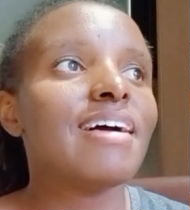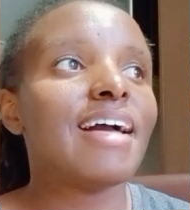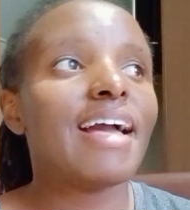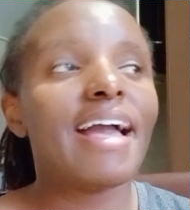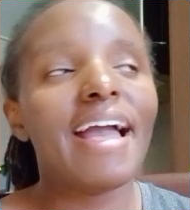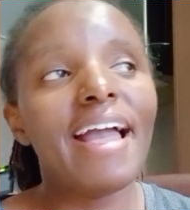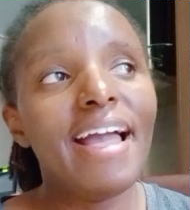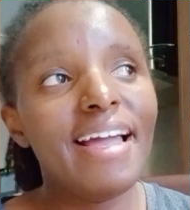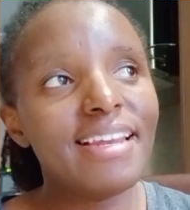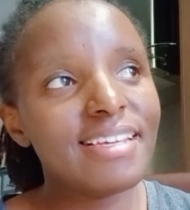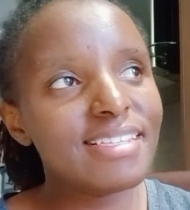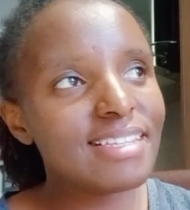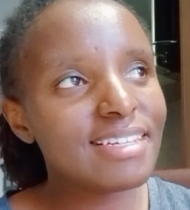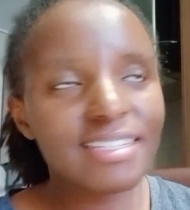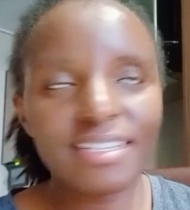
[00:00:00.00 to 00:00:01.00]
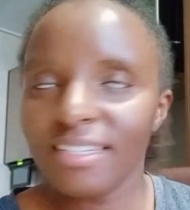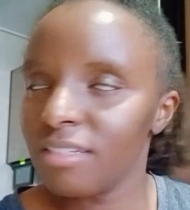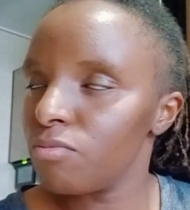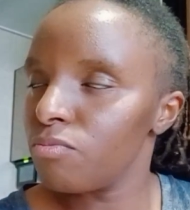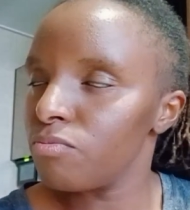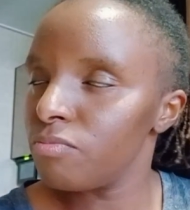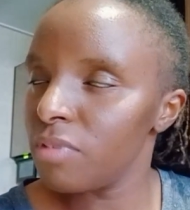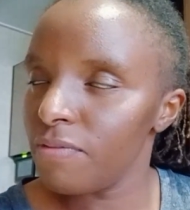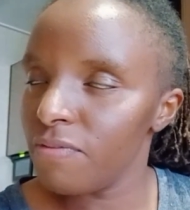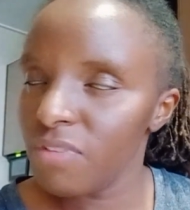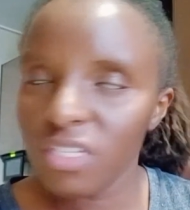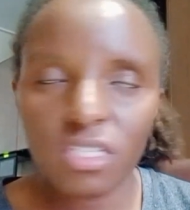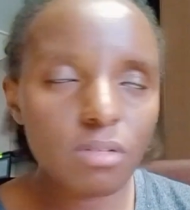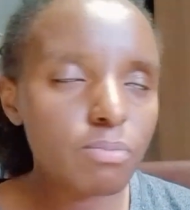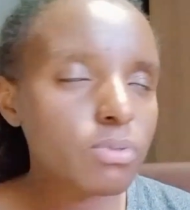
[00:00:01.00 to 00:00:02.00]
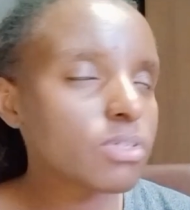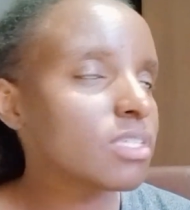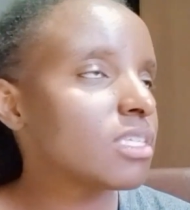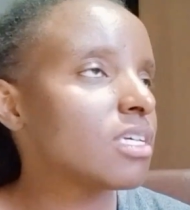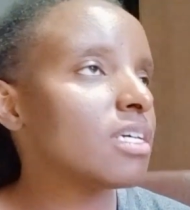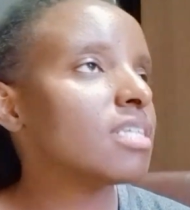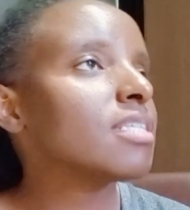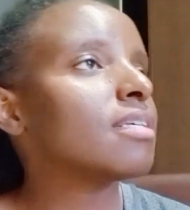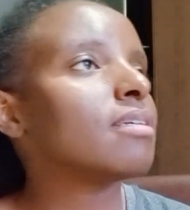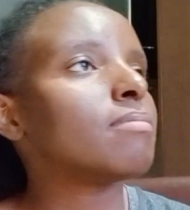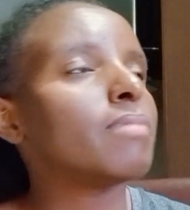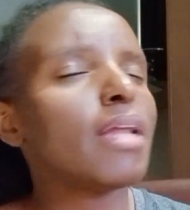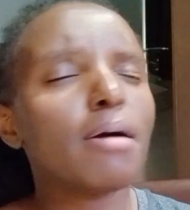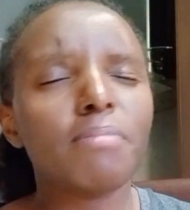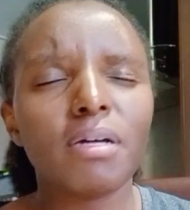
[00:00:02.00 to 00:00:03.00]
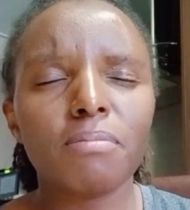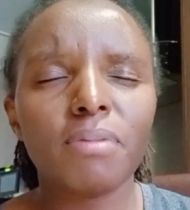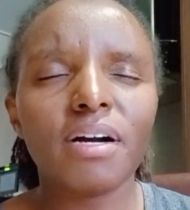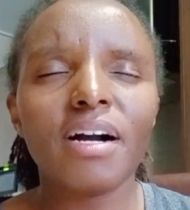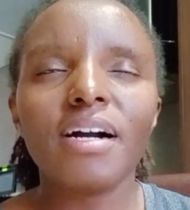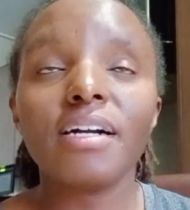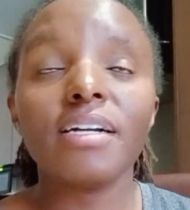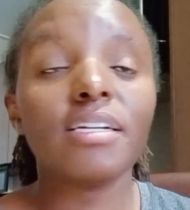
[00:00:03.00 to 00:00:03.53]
and I started the visa process and blah blah blah.